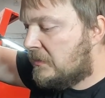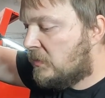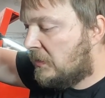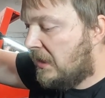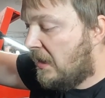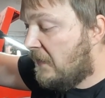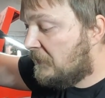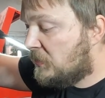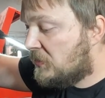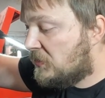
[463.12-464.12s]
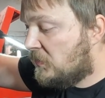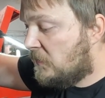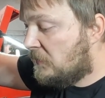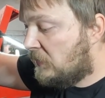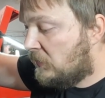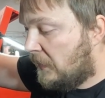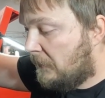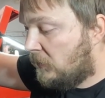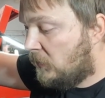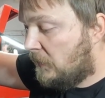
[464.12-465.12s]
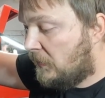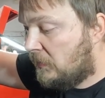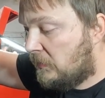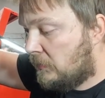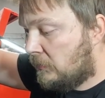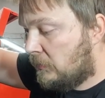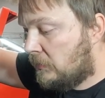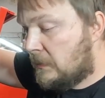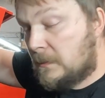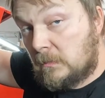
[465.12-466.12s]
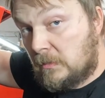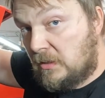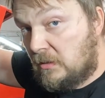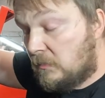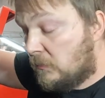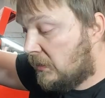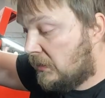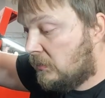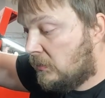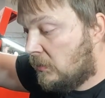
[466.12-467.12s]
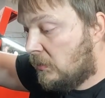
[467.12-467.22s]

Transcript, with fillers: so I'd have to assume that when I pull apart the other one,